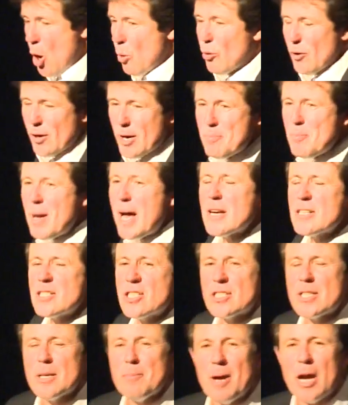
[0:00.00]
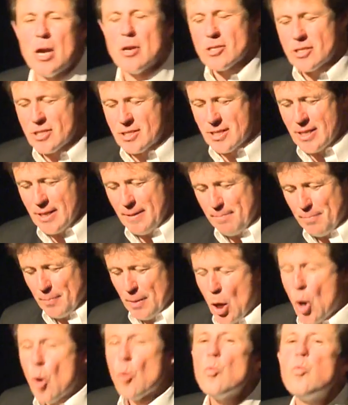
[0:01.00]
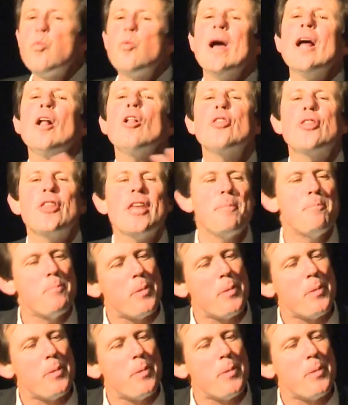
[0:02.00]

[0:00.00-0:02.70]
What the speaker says: were amongst the most wealthy